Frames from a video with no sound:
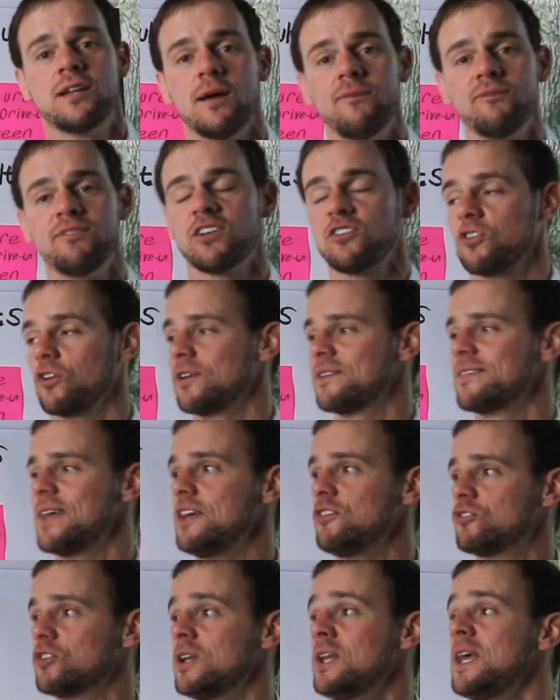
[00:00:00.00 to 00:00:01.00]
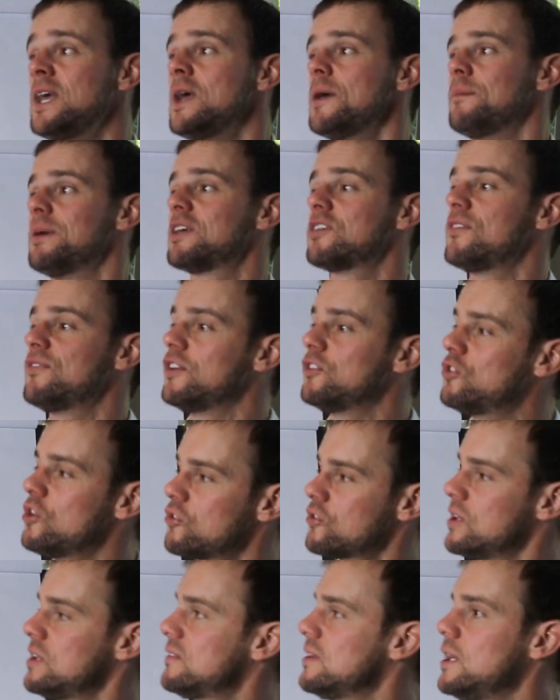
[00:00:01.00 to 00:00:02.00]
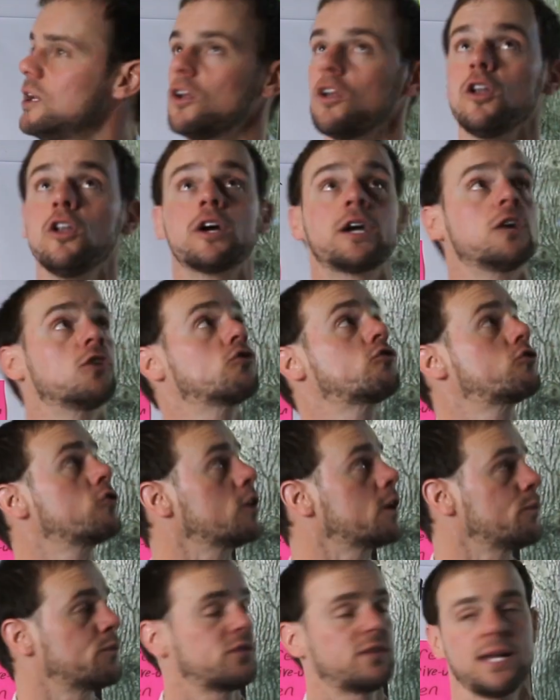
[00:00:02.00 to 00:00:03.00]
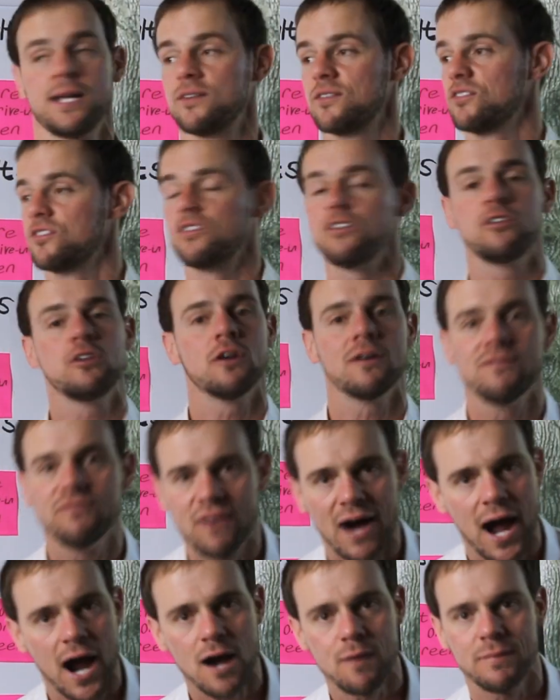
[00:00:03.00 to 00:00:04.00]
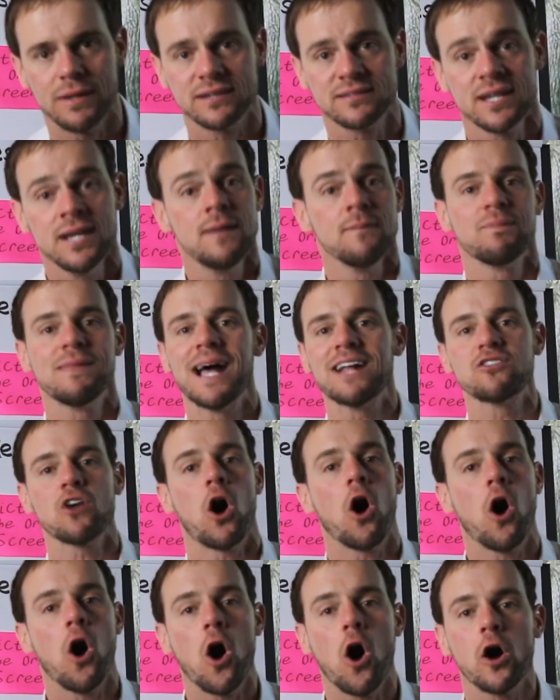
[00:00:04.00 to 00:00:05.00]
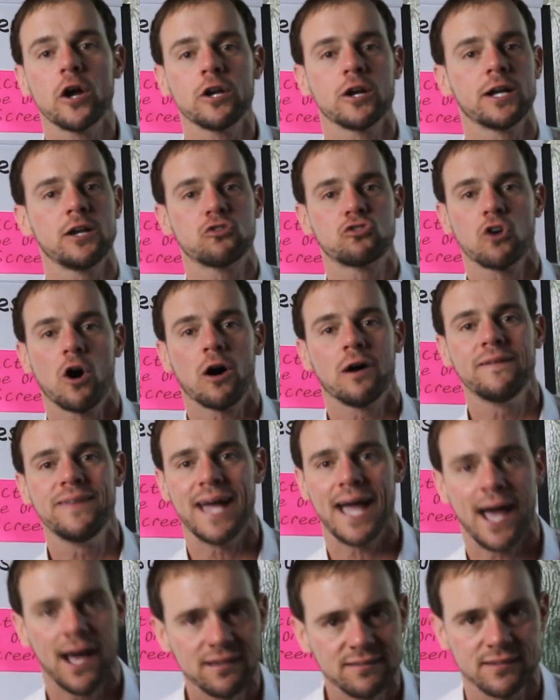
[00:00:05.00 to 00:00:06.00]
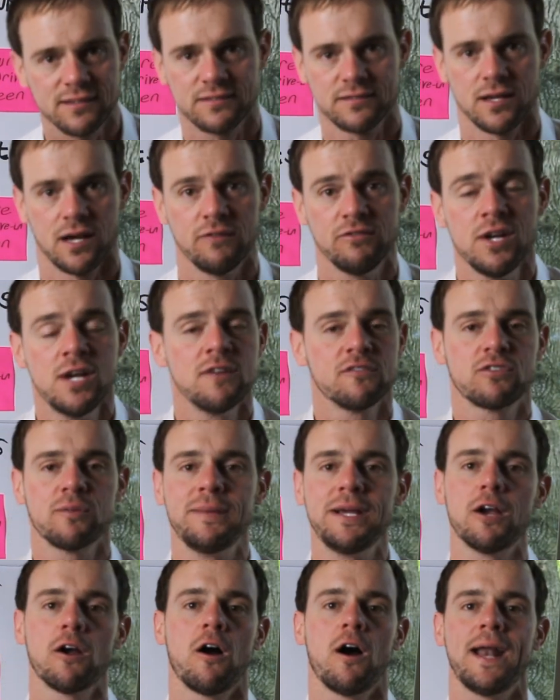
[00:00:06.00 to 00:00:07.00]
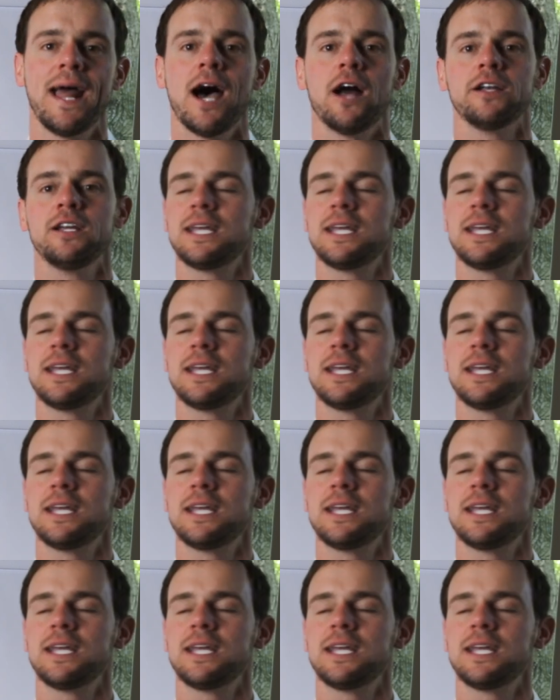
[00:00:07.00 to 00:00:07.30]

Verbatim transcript: dumb visualization because if you just continue to look at your circumstances and your environments, that's all you're going to draw in the essence of from here on out.